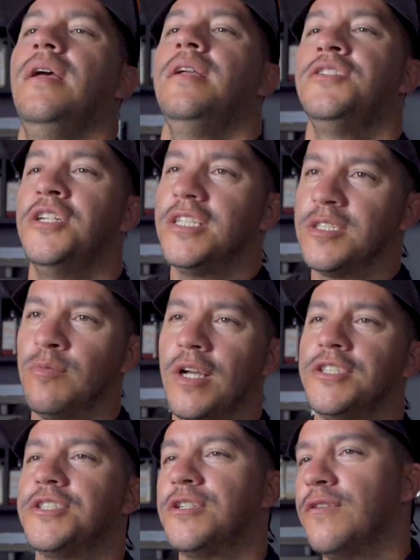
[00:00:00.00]
Just
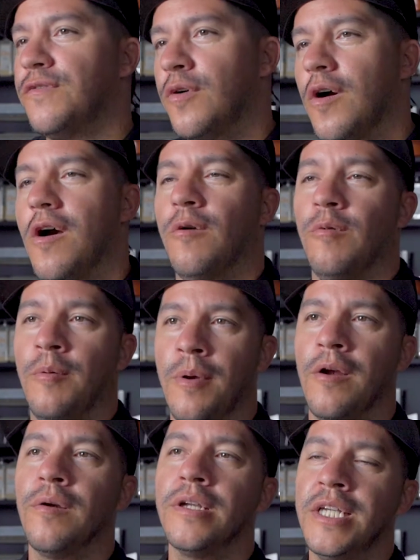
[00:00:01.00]
register for our
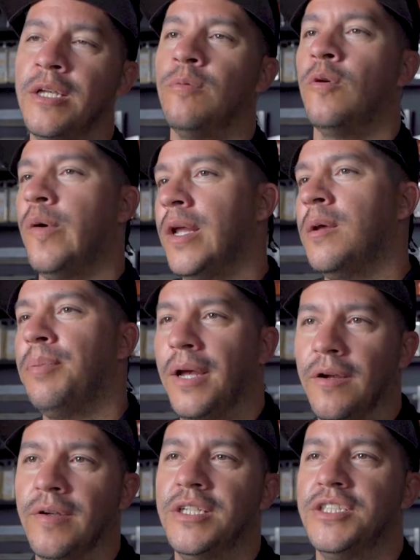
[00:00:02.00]
Ribera y Rueda
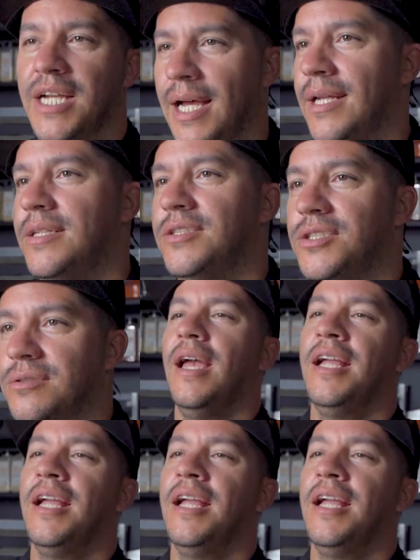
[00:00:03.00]
pairing challenge,